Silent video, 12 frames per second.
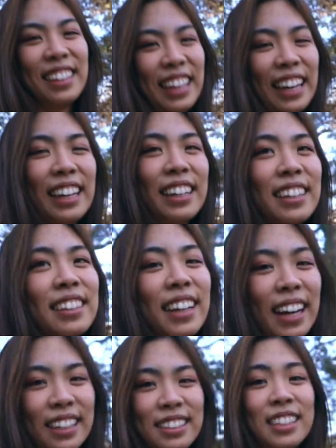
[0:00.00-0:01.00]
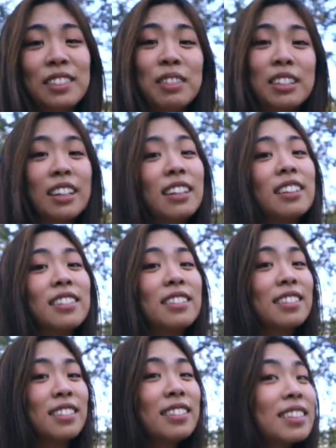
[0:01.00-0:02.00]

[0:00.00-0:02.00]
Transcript: Yeah, I can touch my toes.